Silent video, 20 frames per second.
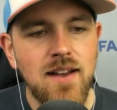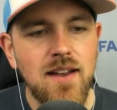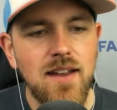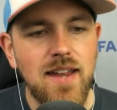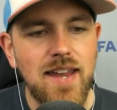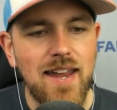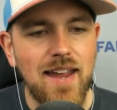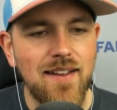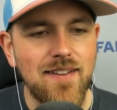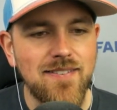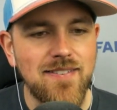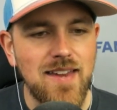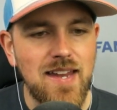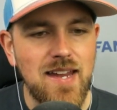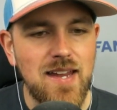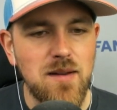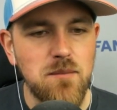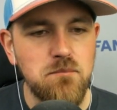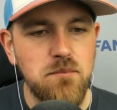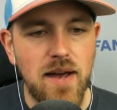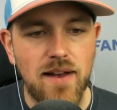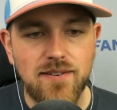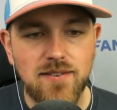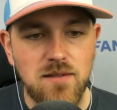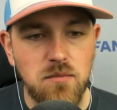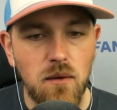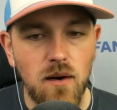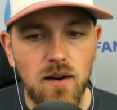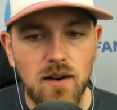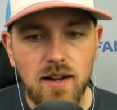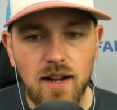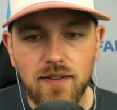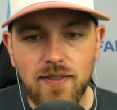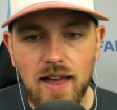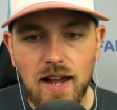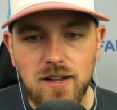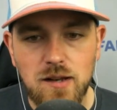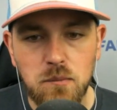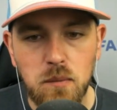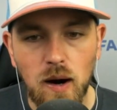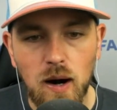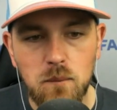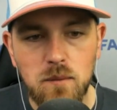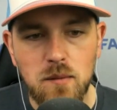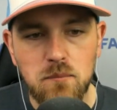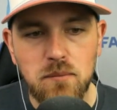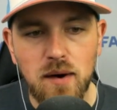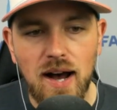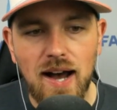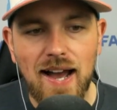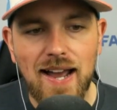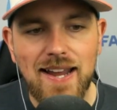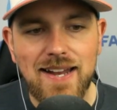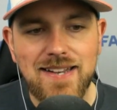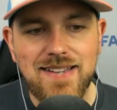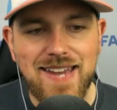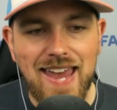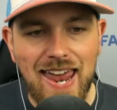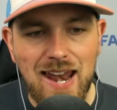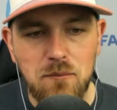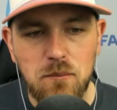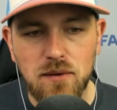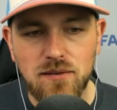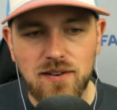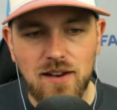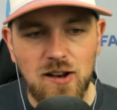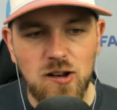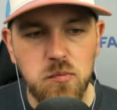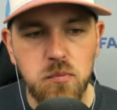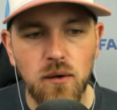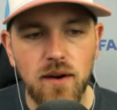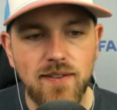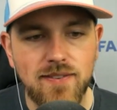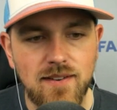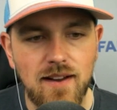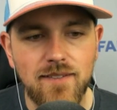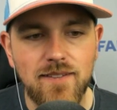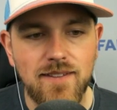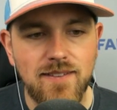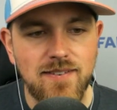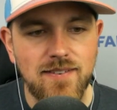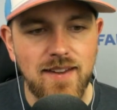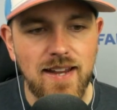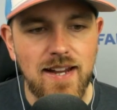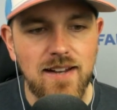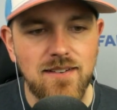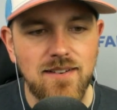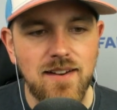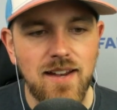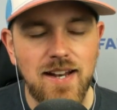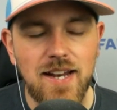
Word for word: He has the best mark in that department by ten percentage points on this slate